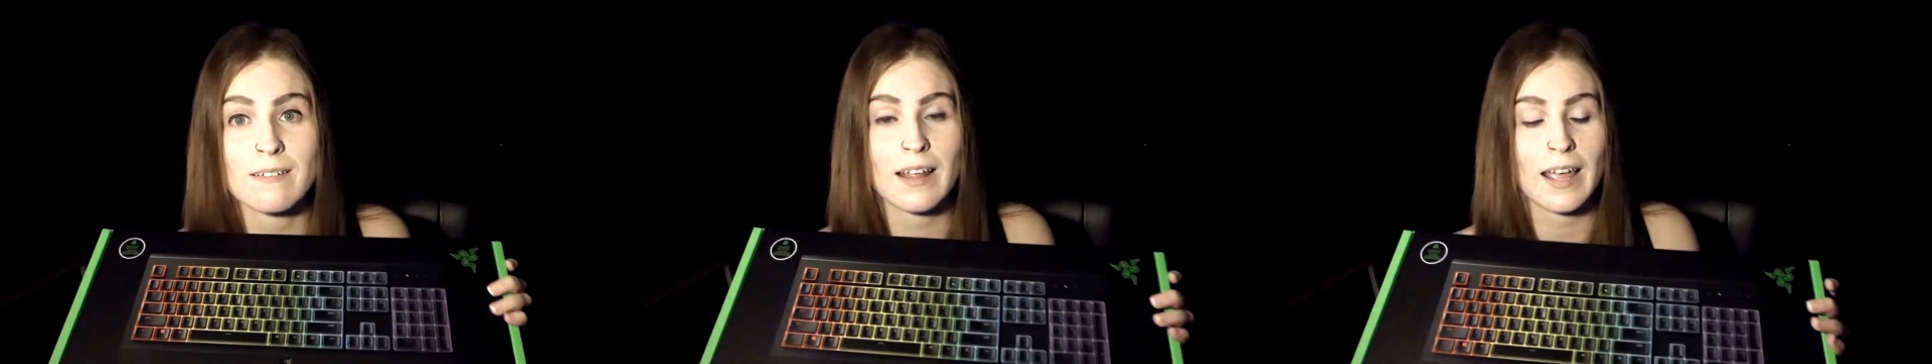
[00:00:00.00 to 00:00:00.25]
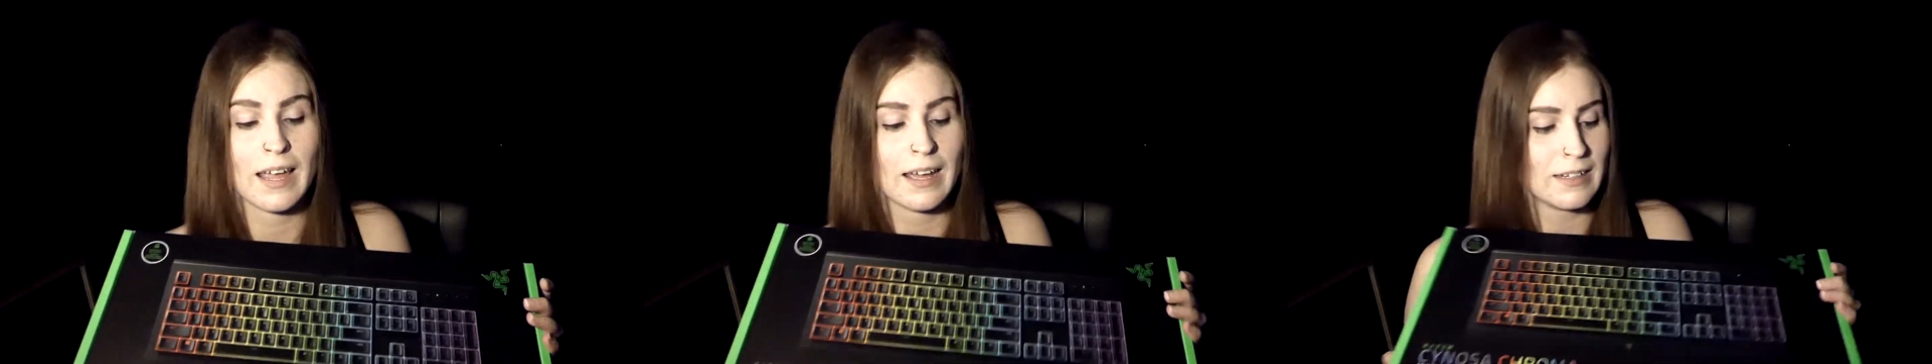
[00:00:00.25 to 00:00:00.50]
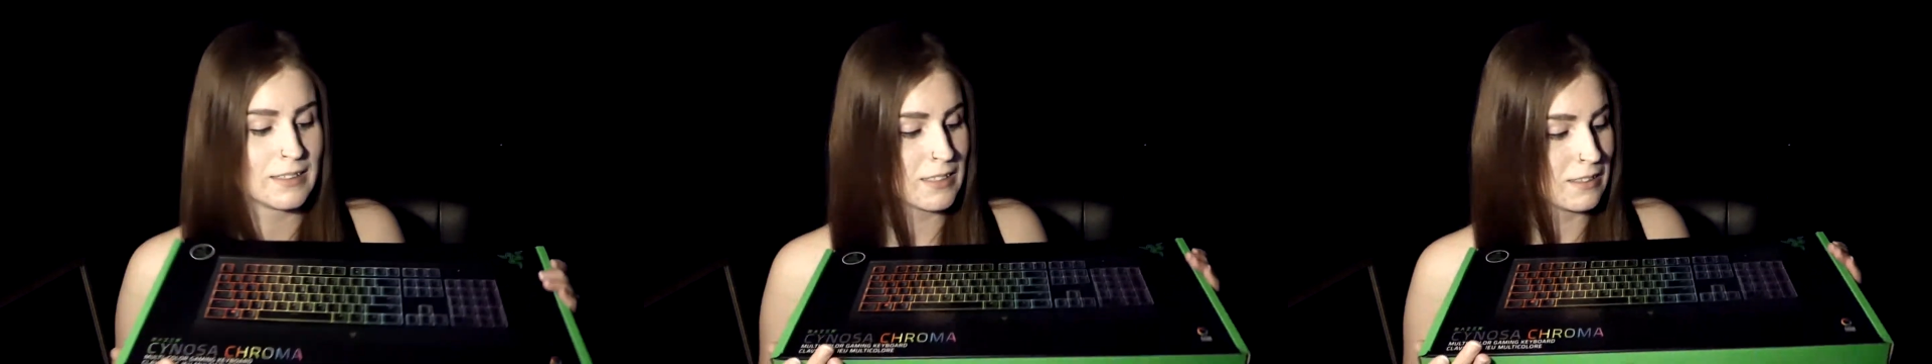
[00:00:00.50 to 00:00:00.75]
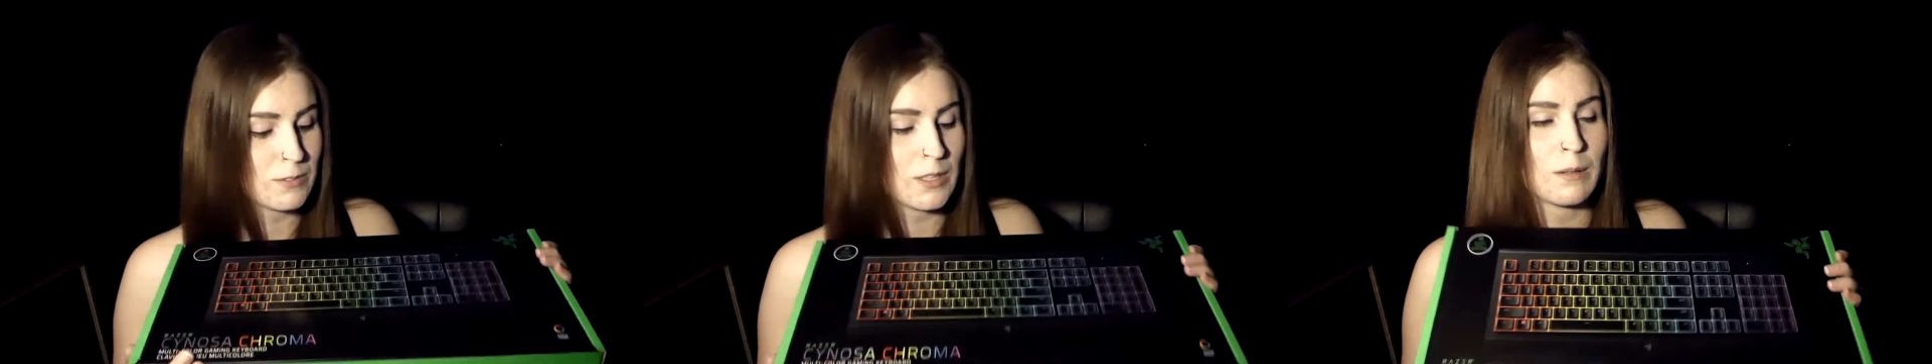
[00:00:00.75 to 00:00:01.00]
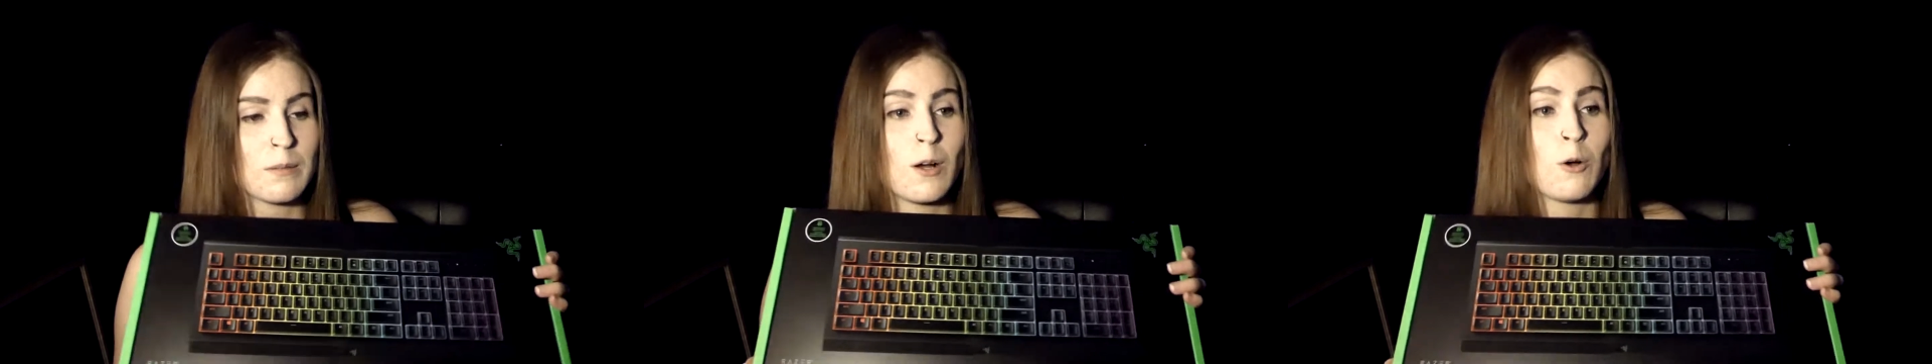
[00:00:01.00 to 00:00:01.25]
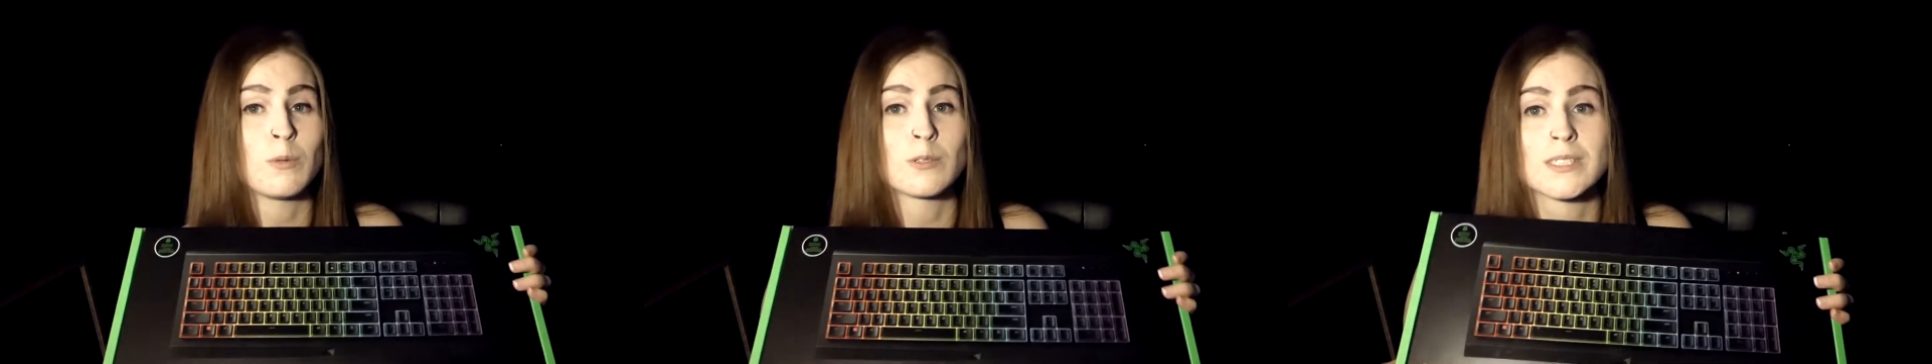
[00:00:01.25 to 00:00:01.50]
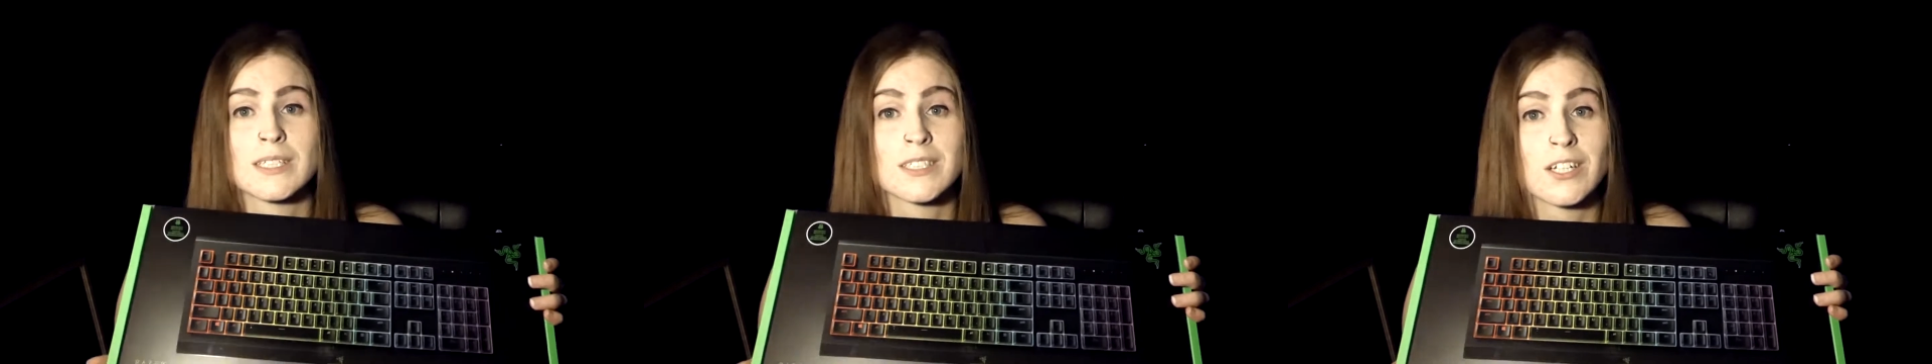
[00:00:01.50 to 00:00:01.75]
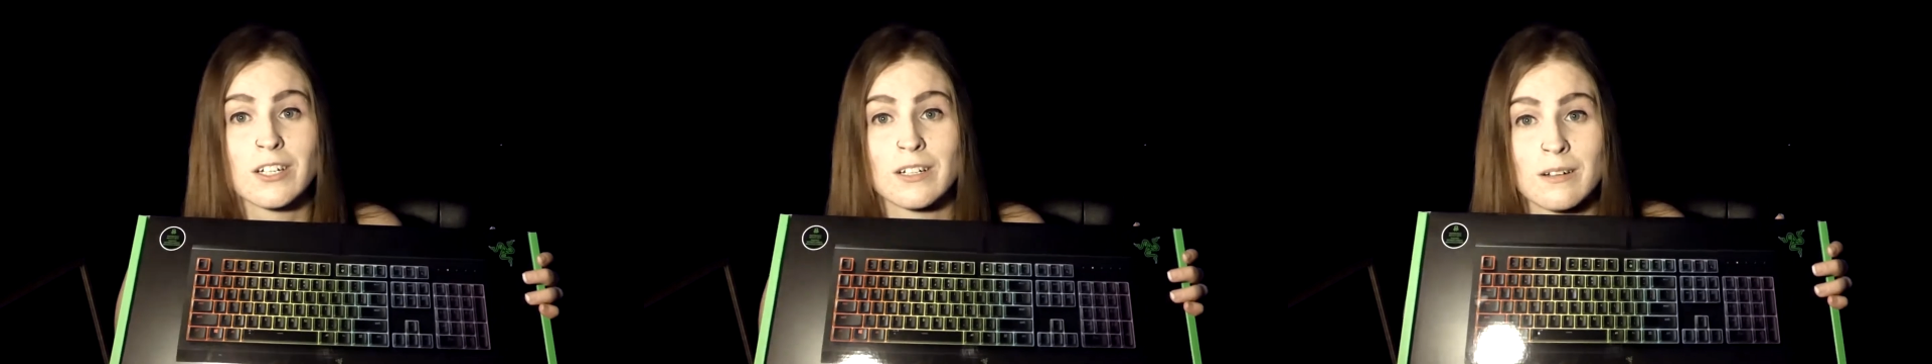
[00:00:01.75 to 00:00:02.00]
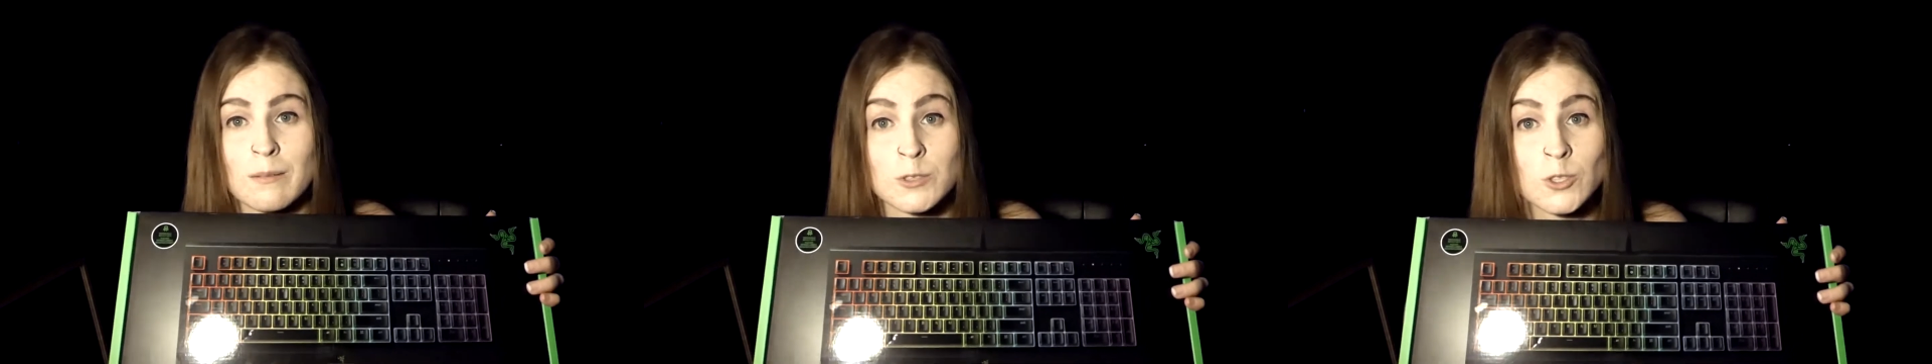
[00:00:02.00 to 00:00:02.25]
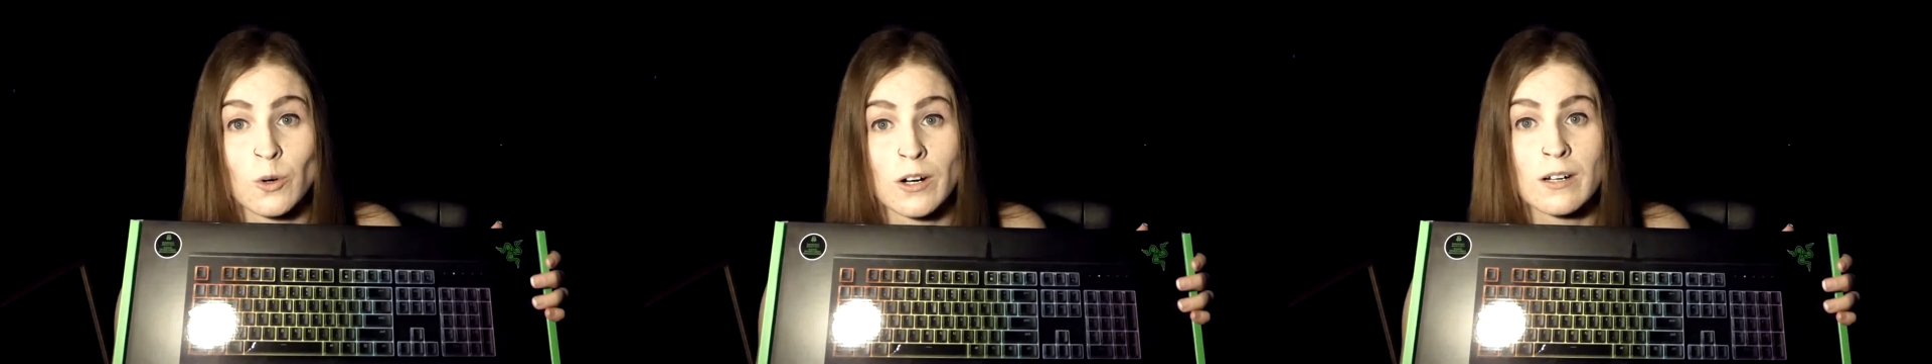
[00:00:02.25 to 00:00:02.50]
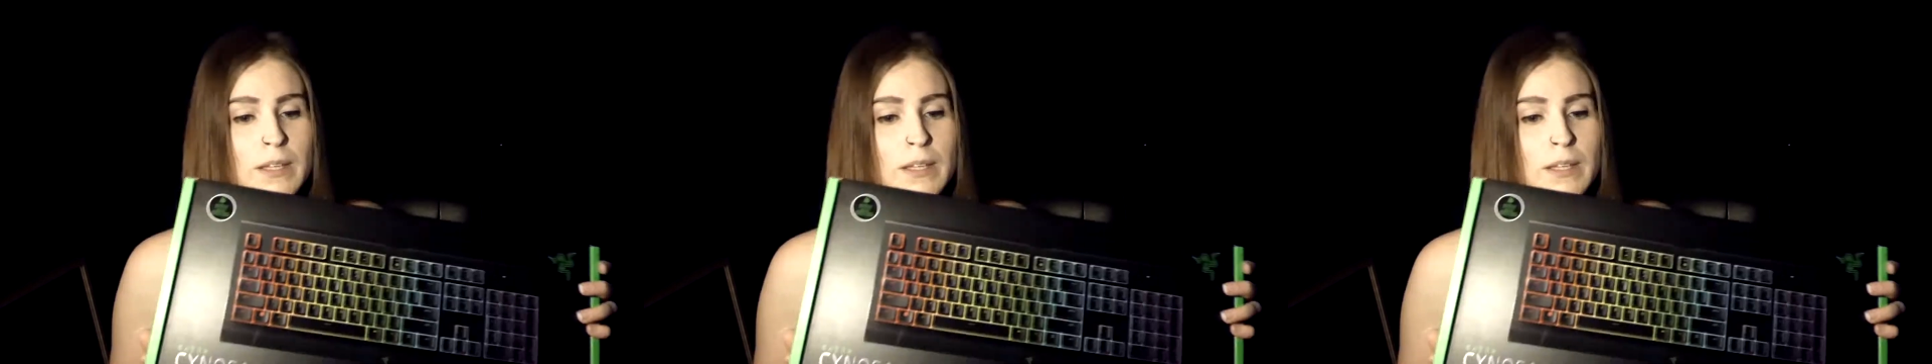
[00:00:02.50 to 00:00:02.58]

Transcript: and almost as good, I'm sure.